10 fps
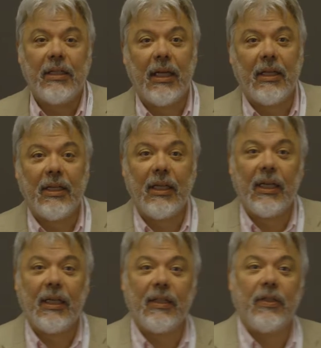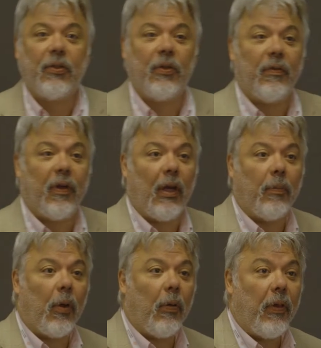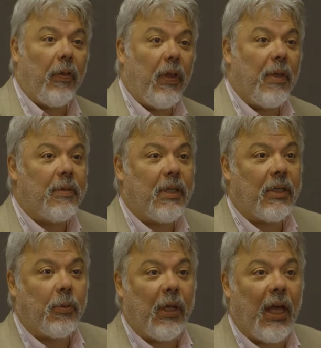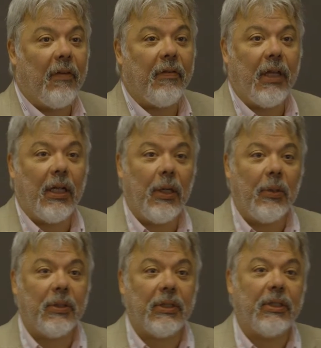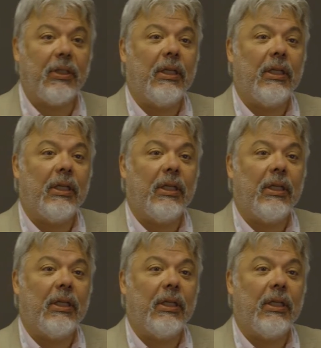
The idea is to develop all the themes that we have included